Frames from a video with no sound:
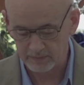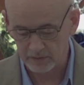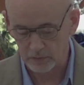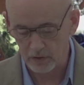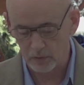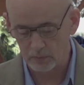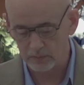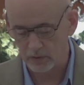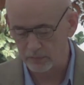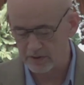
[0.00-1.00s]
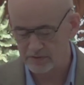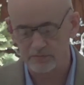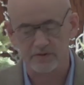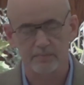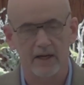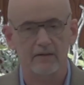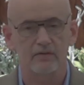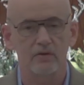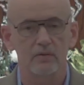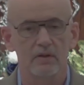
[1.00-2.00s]
You know, no
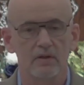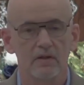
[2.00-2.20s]
disrespect to